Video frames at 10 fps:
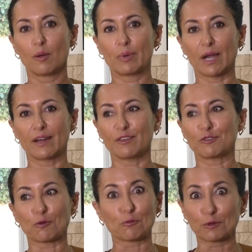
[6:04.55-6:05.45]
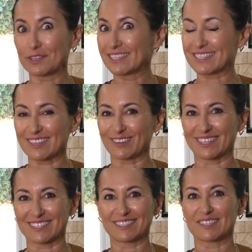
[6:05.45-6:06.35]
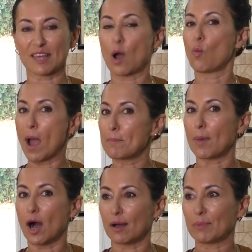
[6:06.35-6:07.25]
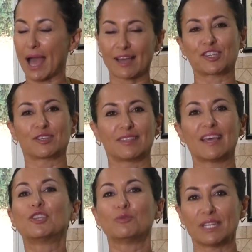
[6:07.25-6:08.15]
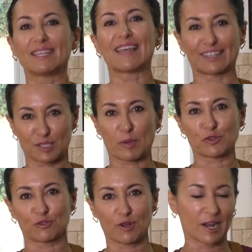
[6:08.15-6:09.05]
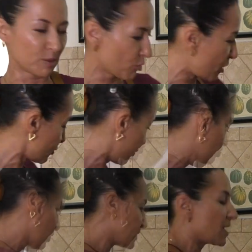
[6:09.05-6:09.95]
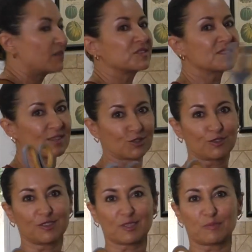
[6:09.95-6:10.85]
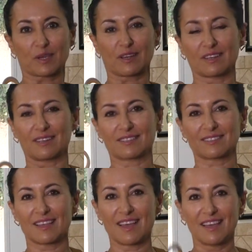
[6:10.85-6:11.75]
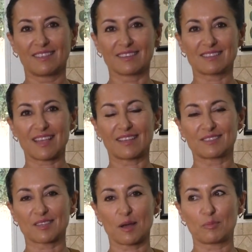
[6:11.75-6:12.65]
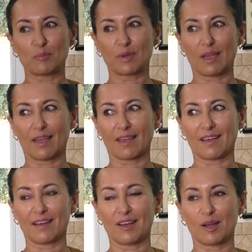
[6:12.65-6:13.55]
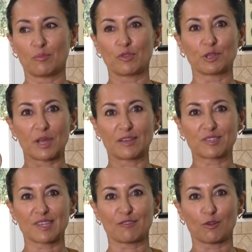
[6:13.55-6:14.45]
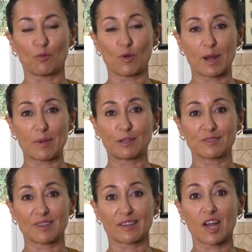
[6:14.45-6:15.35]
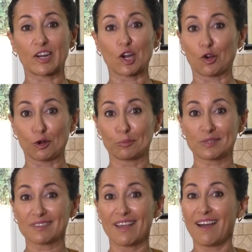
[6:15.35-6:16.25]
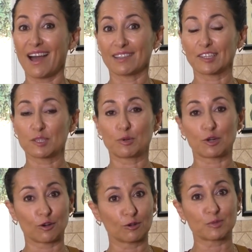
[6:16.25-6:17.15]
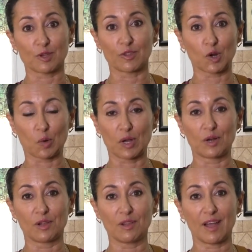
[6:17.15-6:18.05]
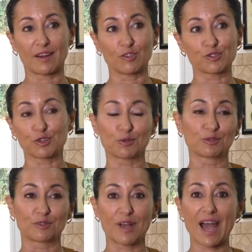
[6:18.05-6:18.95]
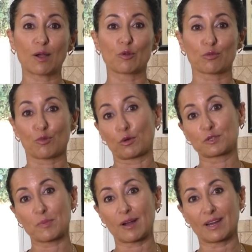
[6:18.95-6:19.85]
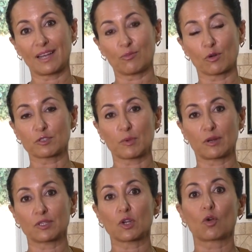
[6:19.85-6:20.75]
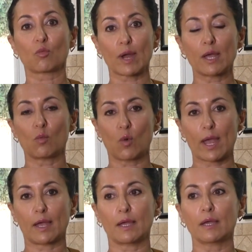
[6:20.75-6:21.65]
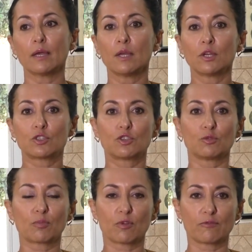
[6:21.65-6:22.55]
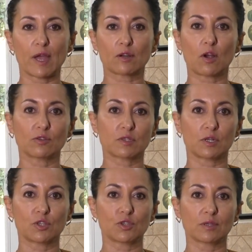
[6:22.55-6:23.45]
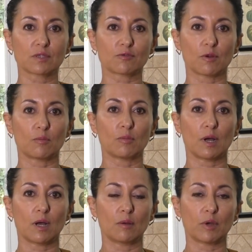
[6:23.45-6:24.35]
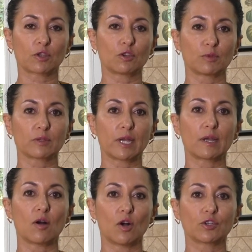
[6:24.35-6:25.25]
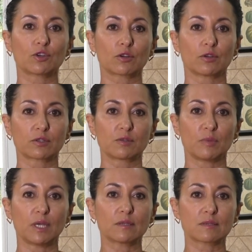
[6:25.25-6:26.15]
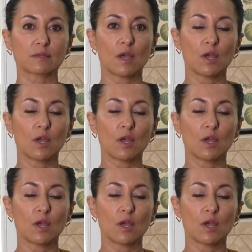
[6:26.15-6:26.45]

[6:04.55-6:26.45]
But if you're really serious into that wet mop action, then you need that special kind of brush. Always have scissors, because this ends up being um, the lifesaver when I'm outside cutting herbs. I like to put herbs on the grill, and I'll show you a little hack with rosemary. Rosemary is a great way to prevent carcinogens from um, accumulating on your cooked meats.